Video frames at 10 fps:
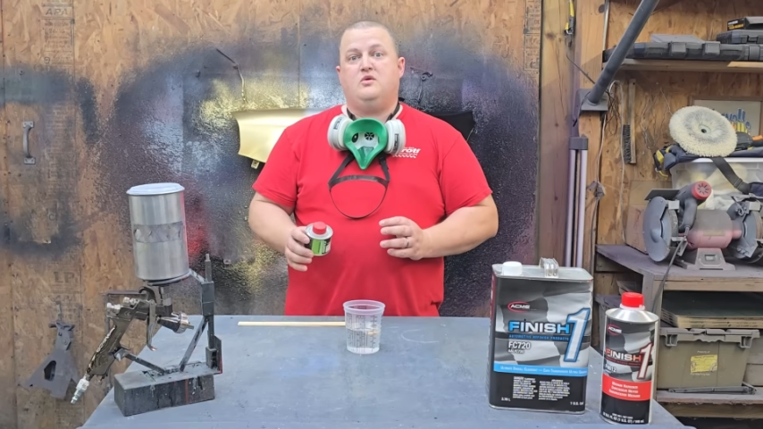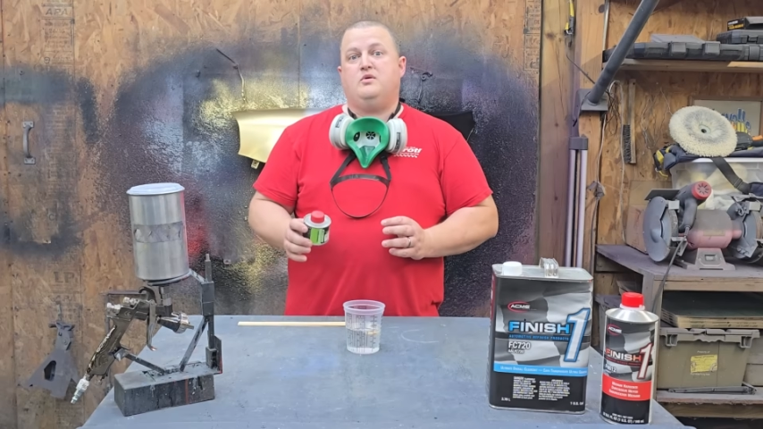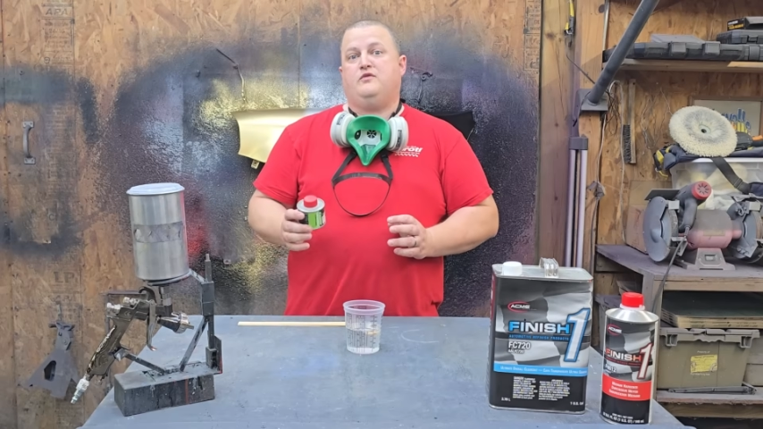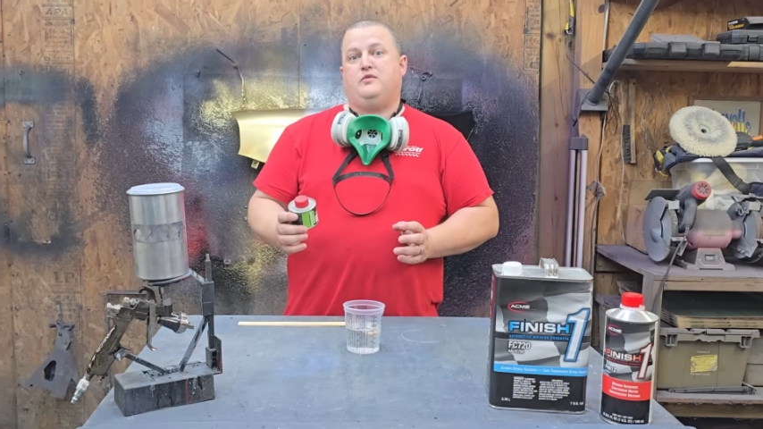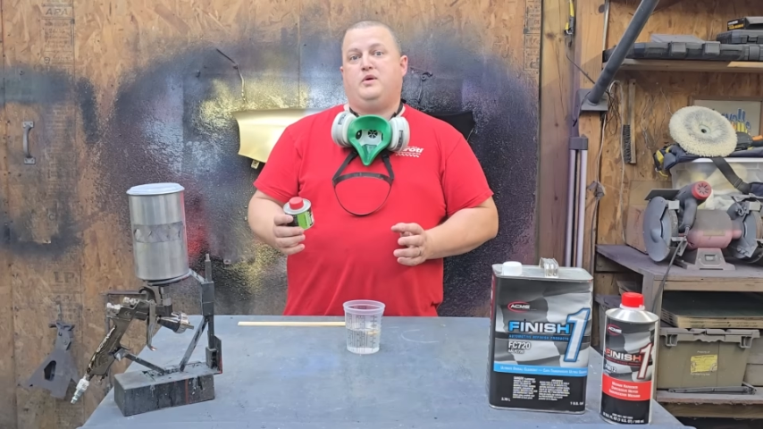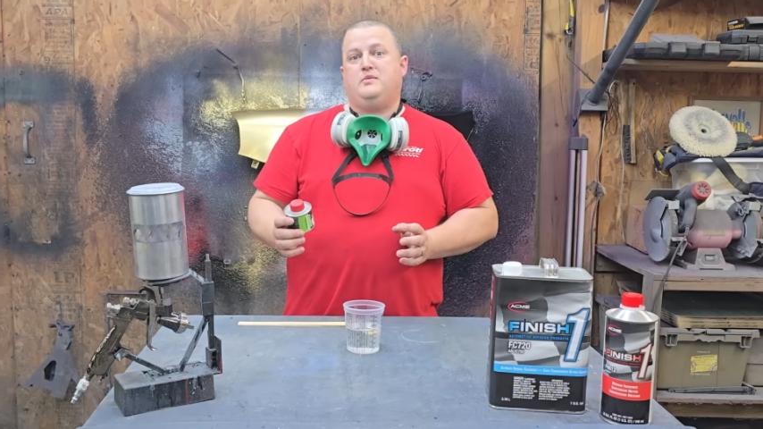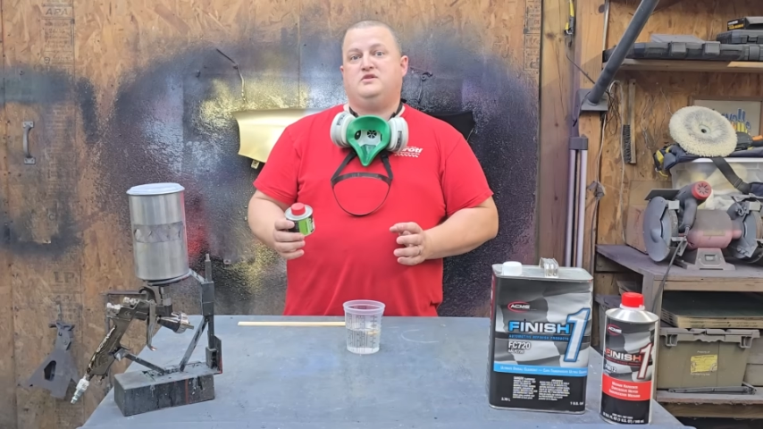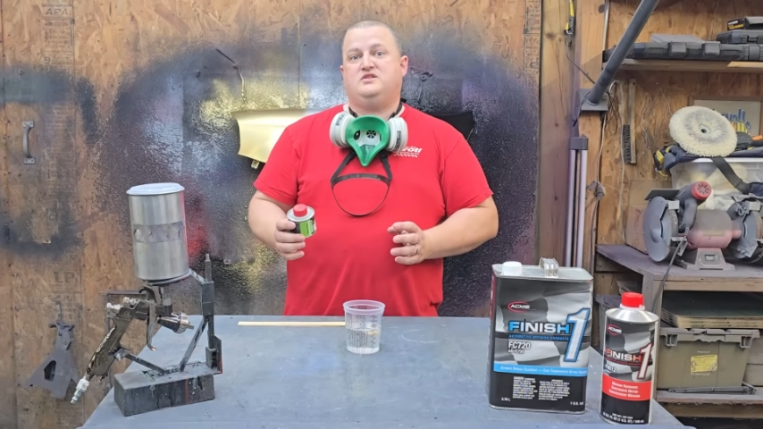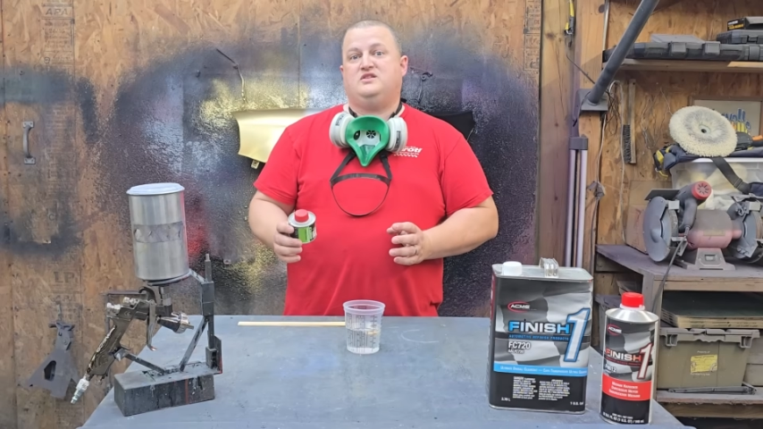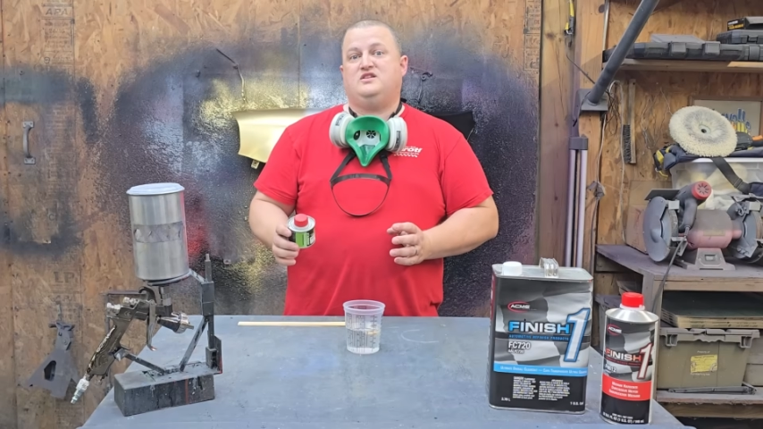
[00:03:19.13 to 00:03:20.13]
but for purposes
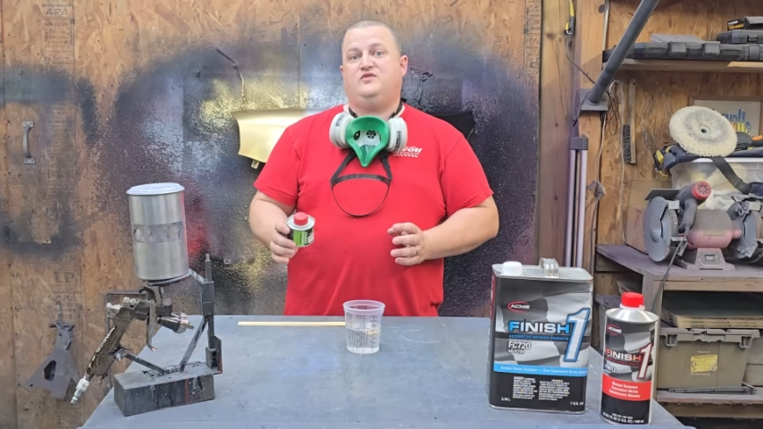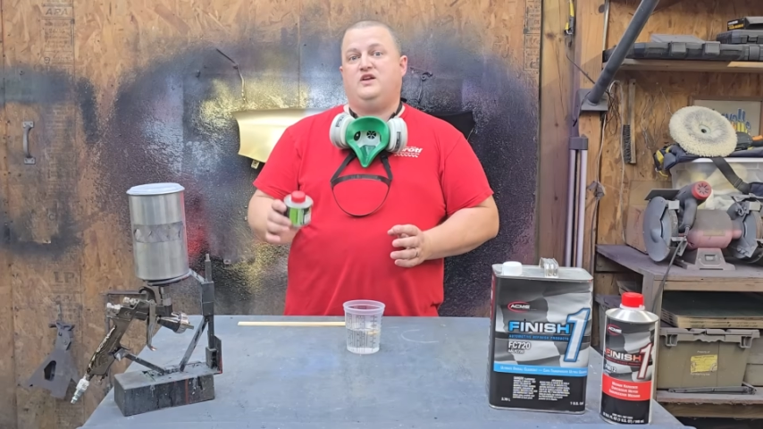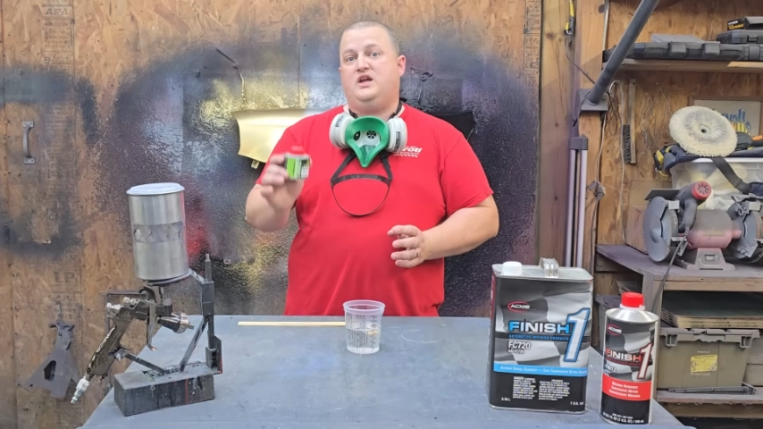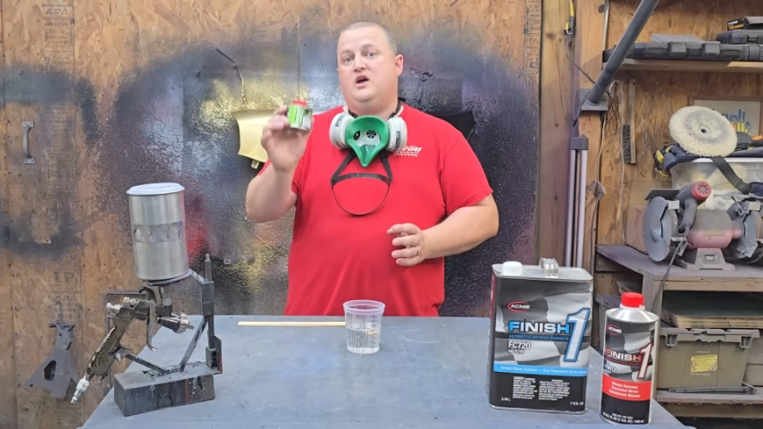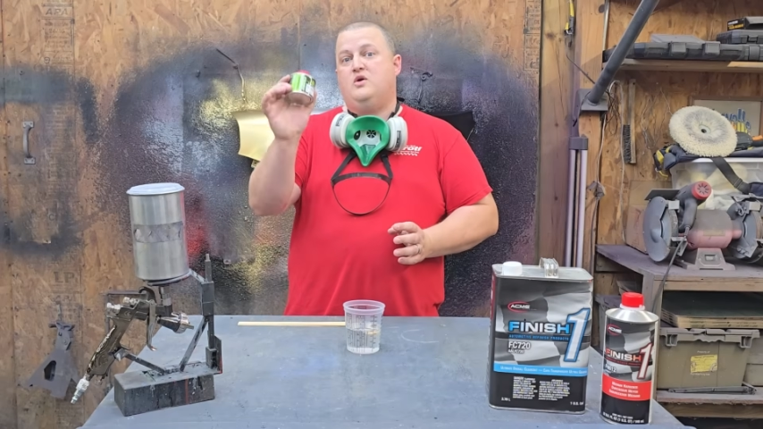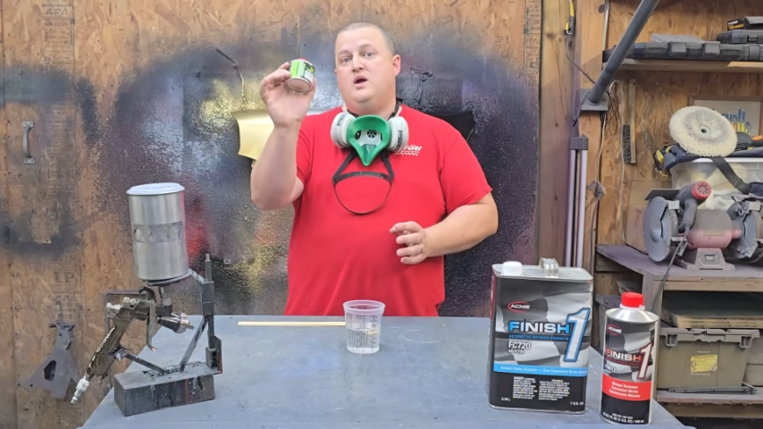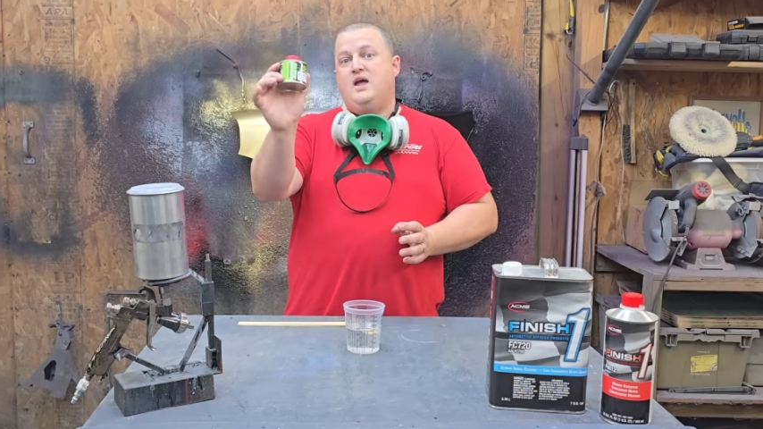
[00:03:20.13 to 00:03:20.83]
of this video,